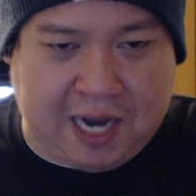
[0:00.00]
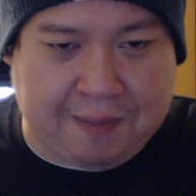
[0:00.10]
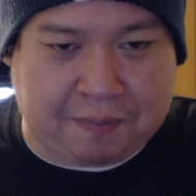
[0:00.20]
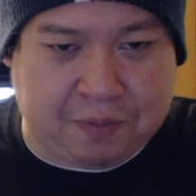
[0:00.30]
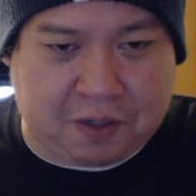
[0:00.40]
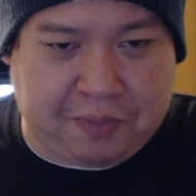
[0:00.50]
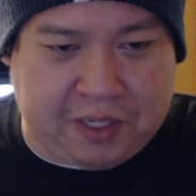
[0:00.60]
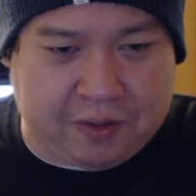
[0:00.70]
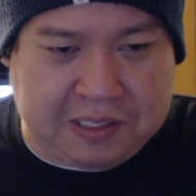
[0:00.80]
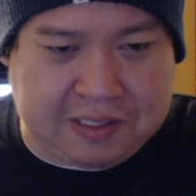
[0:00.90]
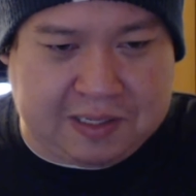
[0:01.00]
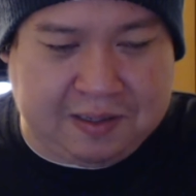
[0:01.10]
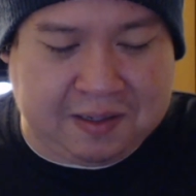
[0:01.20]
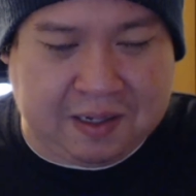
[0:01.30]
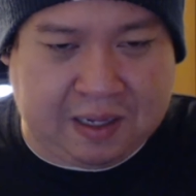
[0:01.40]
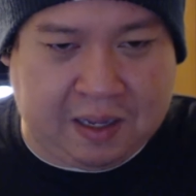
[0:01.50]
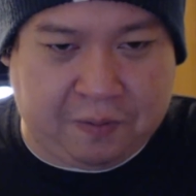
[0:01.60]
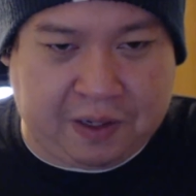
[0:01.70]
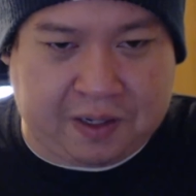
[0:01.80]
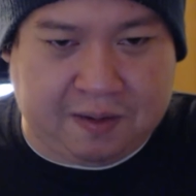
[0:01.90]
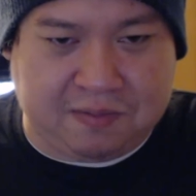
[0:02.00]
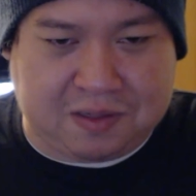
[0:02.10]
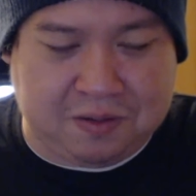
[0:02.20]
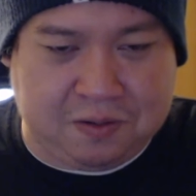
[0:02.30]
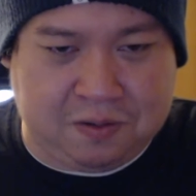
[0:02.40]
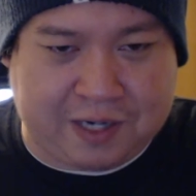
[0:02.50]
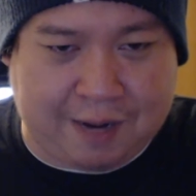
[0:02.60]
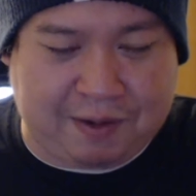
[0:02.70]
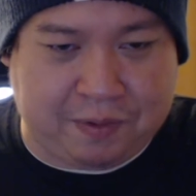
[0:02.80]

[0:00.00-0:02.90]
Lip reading: comic book purist when it comes to